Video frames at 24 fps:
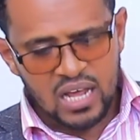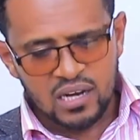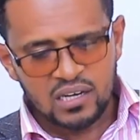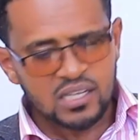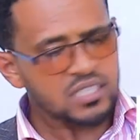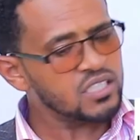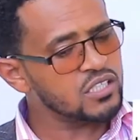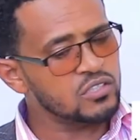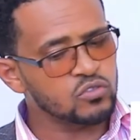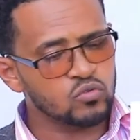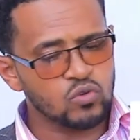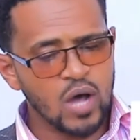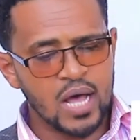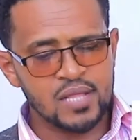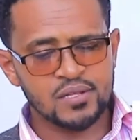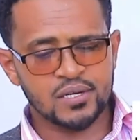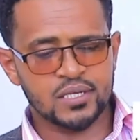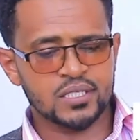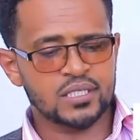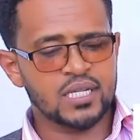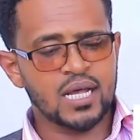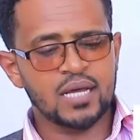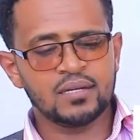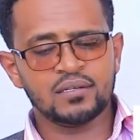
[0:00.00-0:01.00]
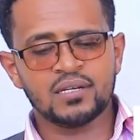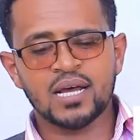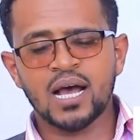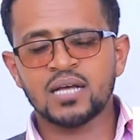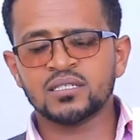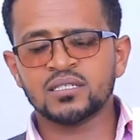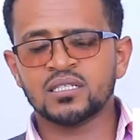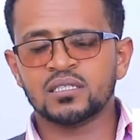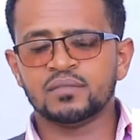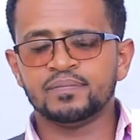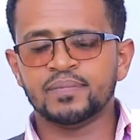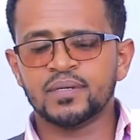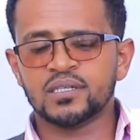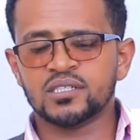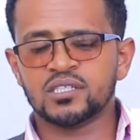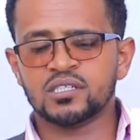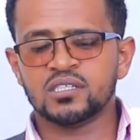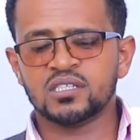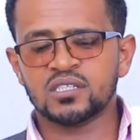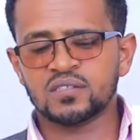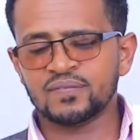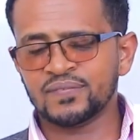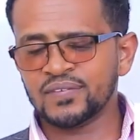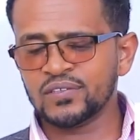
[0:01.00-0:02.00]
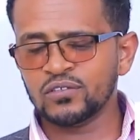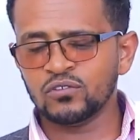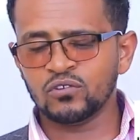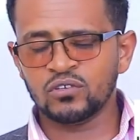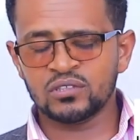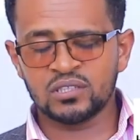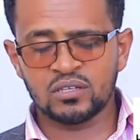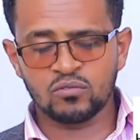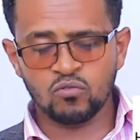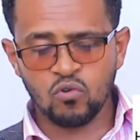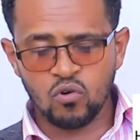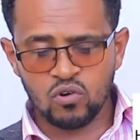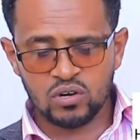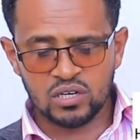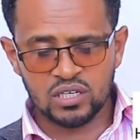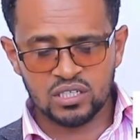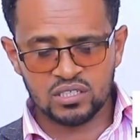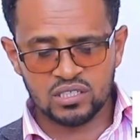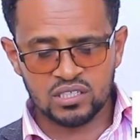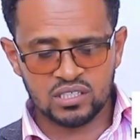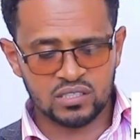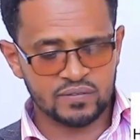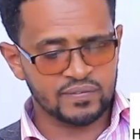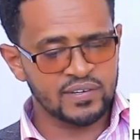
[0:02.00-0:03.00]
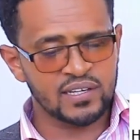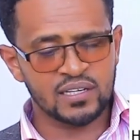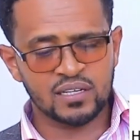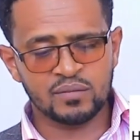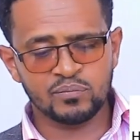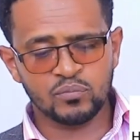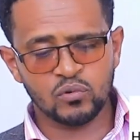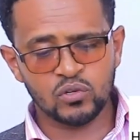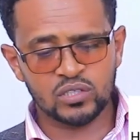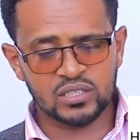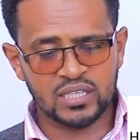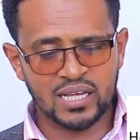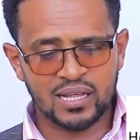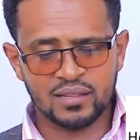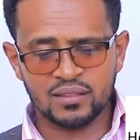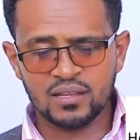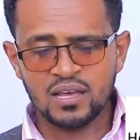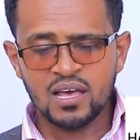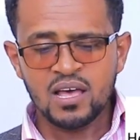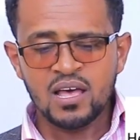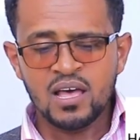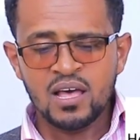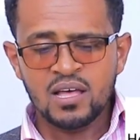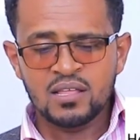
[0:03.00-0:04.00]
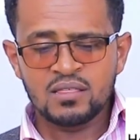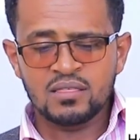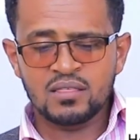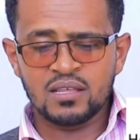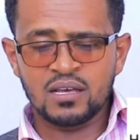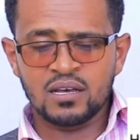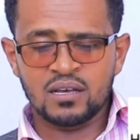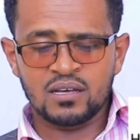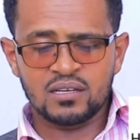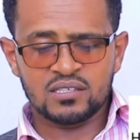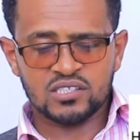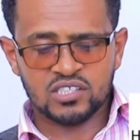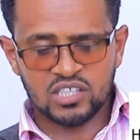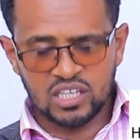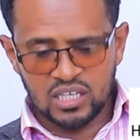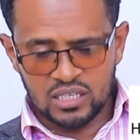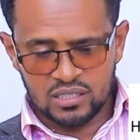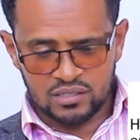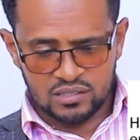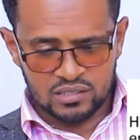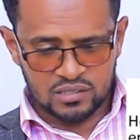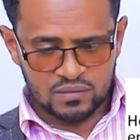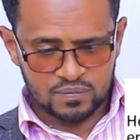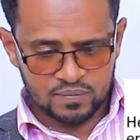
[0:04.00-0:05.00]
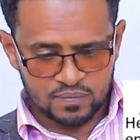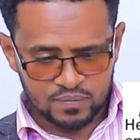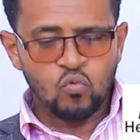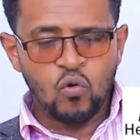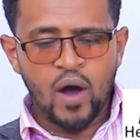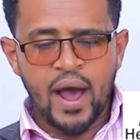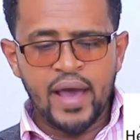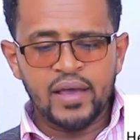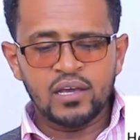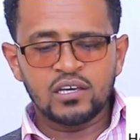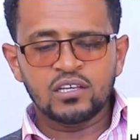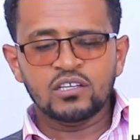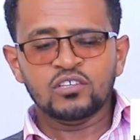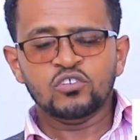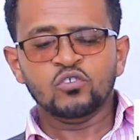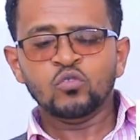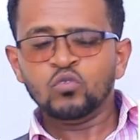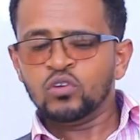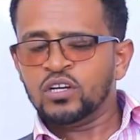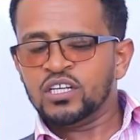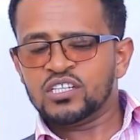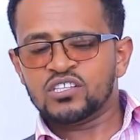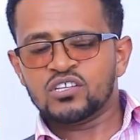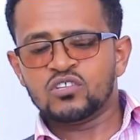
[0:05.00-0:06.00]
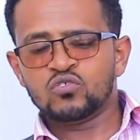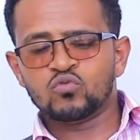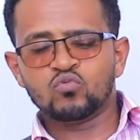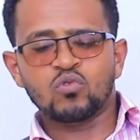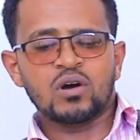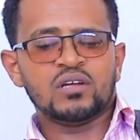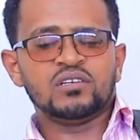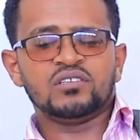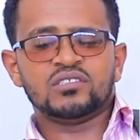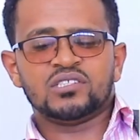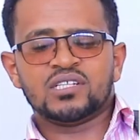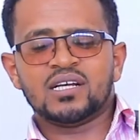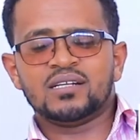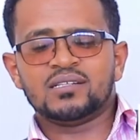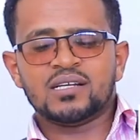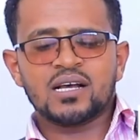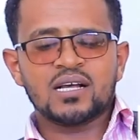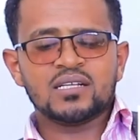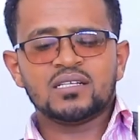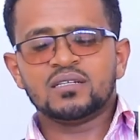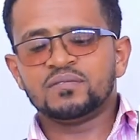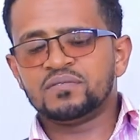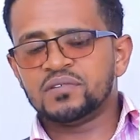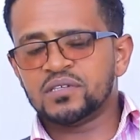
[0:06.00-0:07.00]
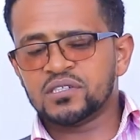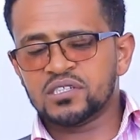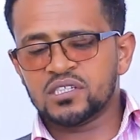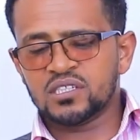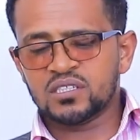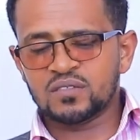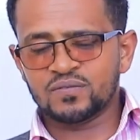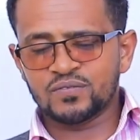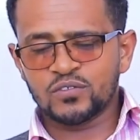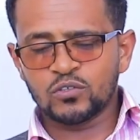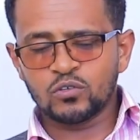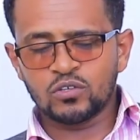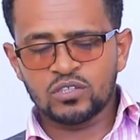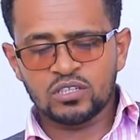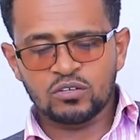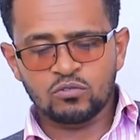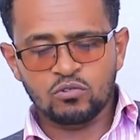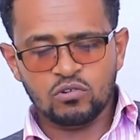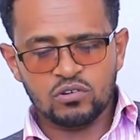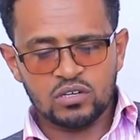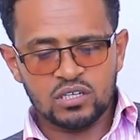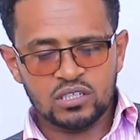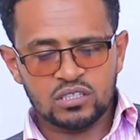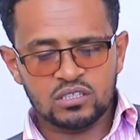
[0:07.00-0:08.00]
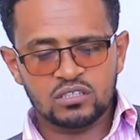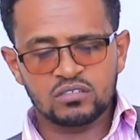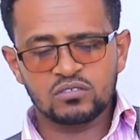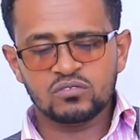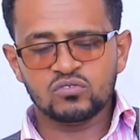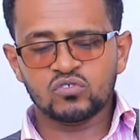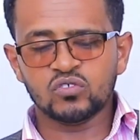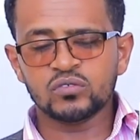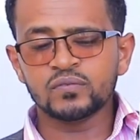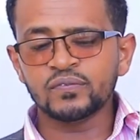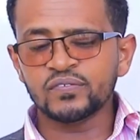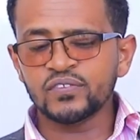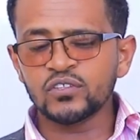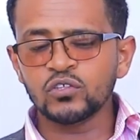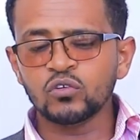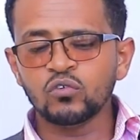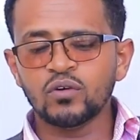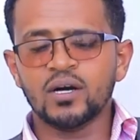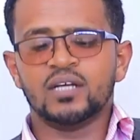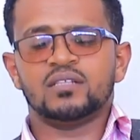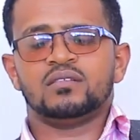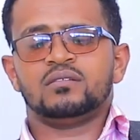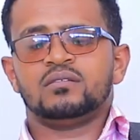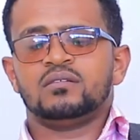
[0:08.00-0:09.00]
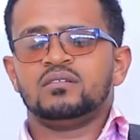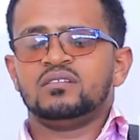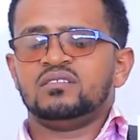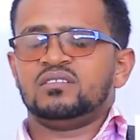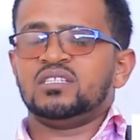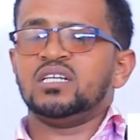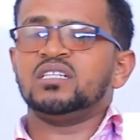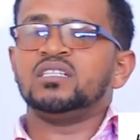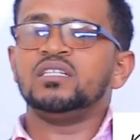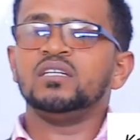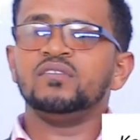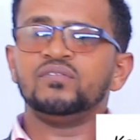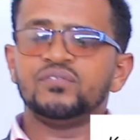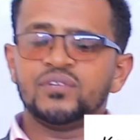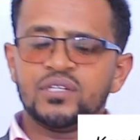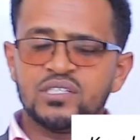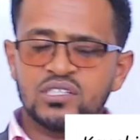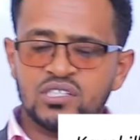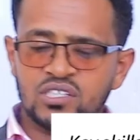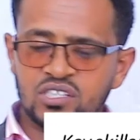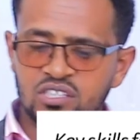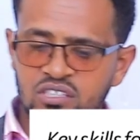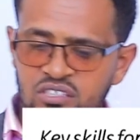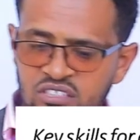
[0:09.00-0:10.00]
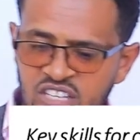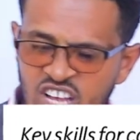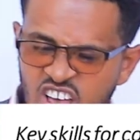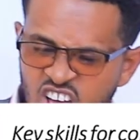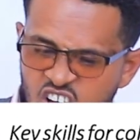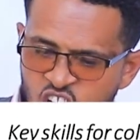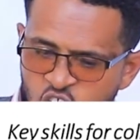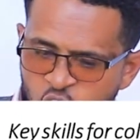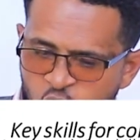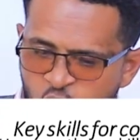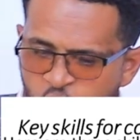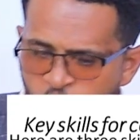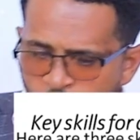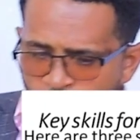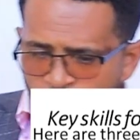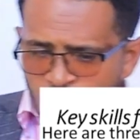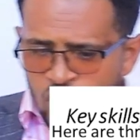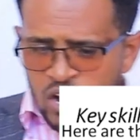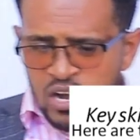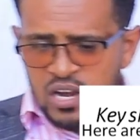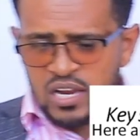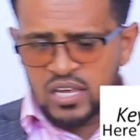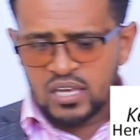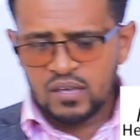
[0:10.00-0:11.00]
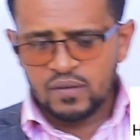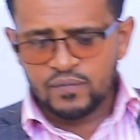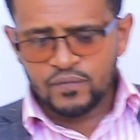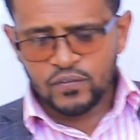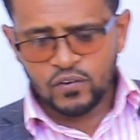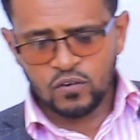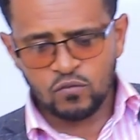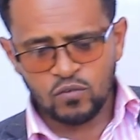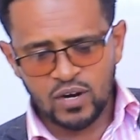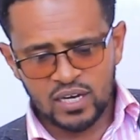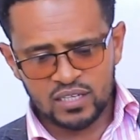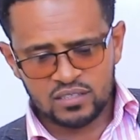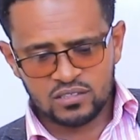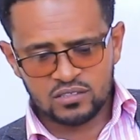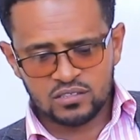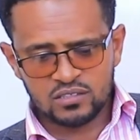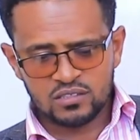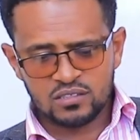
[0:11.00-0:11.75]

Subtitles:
Listen to understand the other person's view on the world. It is very important skills. Why you listen to understand the other person's view on the world? To view what? The difference only from what?